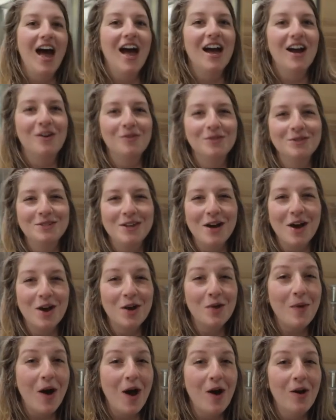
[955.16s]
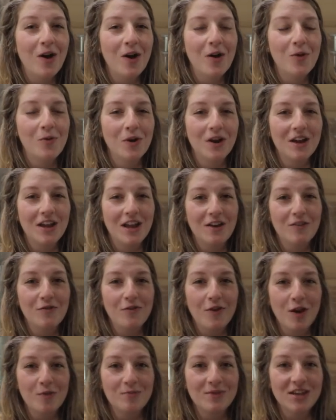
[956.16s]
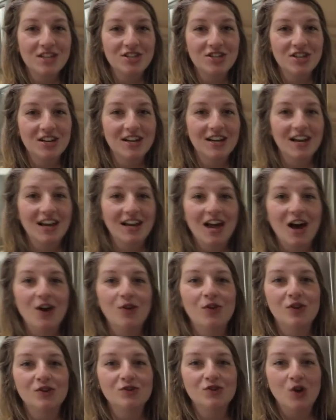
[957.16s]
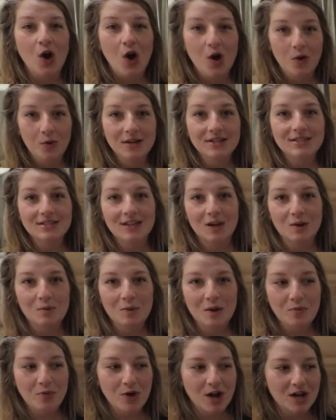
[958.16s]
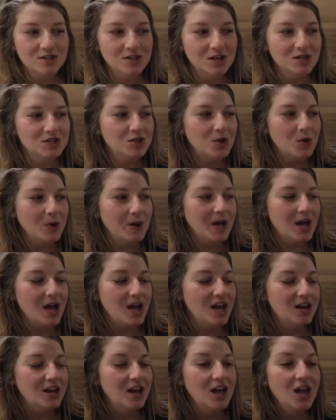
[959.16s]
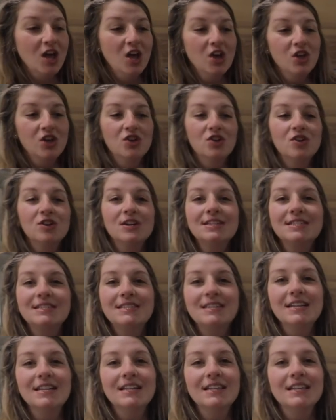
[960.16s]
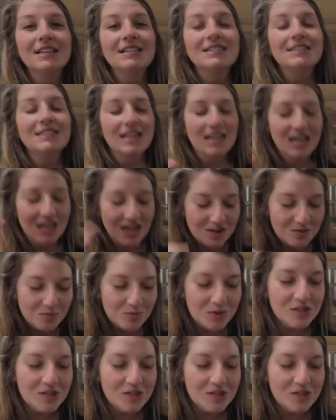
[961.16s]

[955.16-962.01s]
I always talk about a working farm kitchen and how there's always going to be a project going on. You're seeing this in